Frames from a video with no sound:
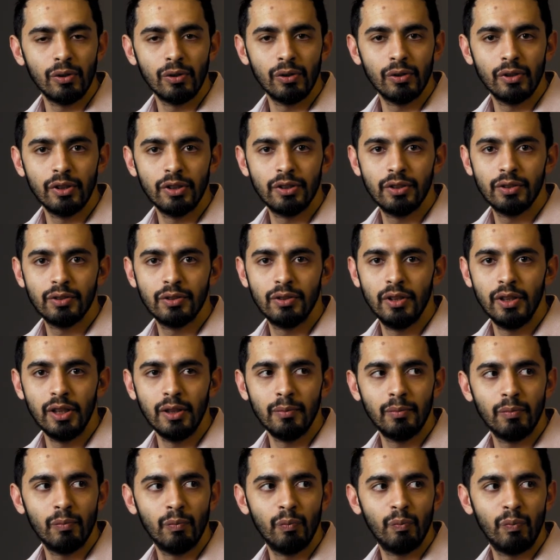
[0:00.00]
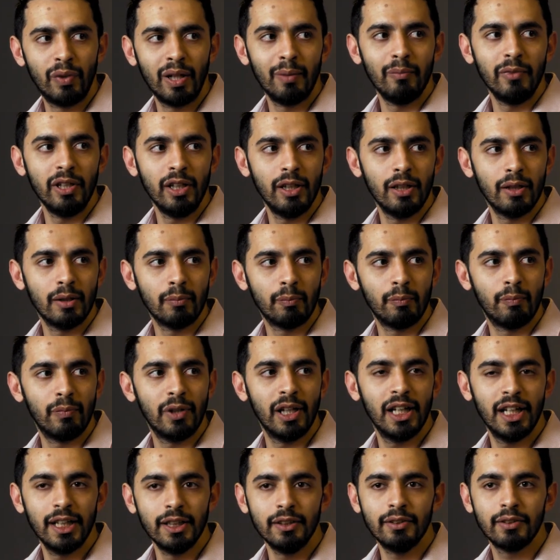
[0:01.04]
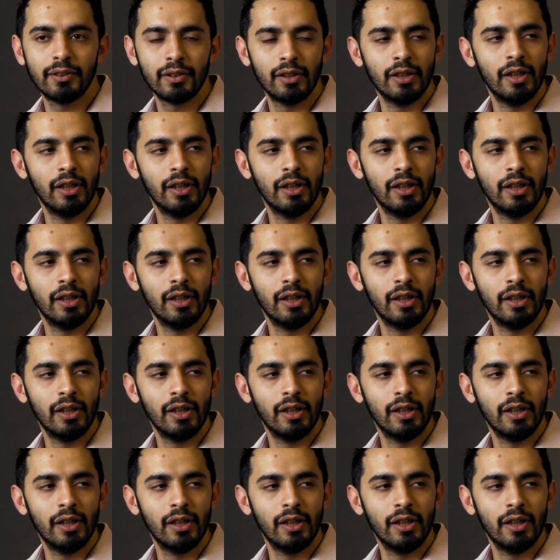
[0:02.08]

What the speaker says: this is the premier place.